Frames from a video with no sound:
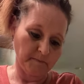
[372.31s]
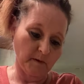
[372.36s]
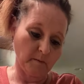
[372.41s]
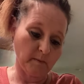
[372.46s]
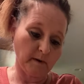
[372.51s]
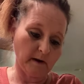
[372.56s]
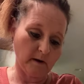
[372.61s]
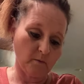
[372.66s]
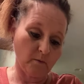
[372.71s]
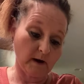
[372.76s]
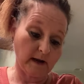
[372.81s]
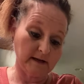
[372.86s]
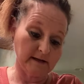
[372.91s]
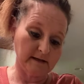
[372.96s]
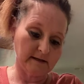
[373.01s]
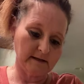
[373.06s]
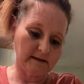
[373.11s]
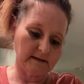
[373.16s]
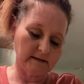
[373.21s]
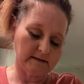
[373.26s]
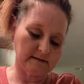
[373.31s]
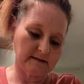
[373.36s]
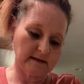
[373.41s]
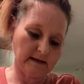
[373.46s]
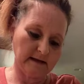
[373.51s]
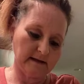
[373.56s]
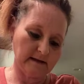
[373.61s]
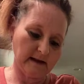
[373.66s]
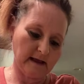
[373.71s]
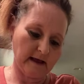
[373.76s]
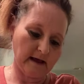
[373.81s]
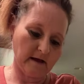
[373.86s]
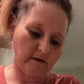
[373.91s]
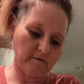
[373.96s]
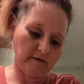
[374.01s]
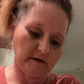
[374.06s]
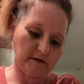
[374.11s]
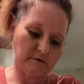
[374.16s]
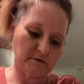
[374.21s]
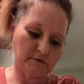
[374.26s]
But what I did is I didn't have
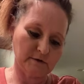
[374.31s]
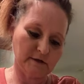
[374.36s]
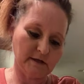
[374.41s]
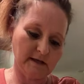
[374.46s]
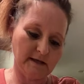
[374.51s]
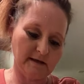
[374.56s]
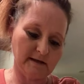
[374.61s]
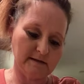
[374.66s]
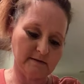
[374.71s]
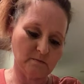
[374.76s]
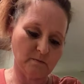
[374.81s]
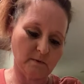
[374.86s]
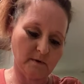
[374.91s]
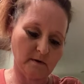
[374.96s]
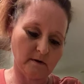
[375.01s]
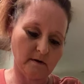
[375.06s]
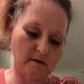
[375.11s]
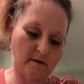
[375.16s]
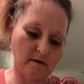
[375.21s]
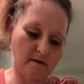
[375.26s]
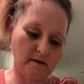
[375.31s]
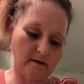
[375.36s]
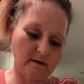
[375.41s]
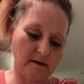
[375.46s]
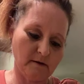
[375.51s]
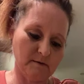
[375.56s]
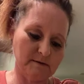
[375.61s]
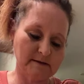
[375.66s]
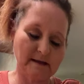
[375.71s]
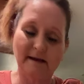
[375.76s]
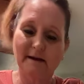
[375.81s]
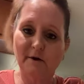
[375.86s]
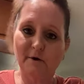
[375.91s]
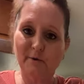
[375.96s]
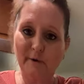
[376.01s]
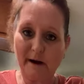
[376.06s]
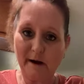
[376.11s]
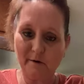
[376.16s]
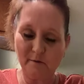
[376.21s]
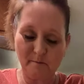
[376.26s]
any tortillas and it was like
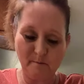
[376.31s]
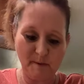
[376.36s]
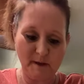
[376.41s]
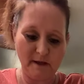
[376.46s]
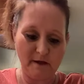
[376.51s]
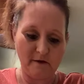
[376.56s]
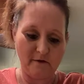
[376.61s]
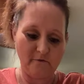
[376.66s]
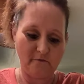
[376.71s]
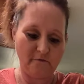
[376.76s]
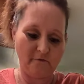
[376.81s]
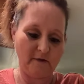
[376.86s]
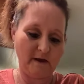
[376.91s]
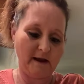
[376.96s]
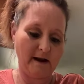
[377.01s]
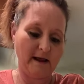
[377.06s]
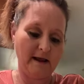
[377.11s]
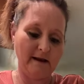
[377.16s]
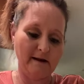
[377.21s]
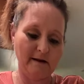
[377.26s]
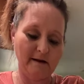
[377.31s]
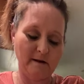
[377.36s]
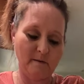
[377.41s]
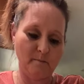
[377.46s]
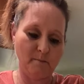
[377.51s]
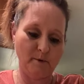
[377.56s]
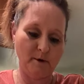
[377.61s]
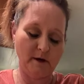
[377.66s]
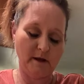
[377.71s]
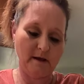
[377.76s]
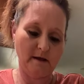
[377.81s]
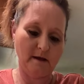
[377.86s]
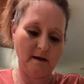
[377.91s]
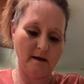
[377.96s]
ground beef and I ended up putting,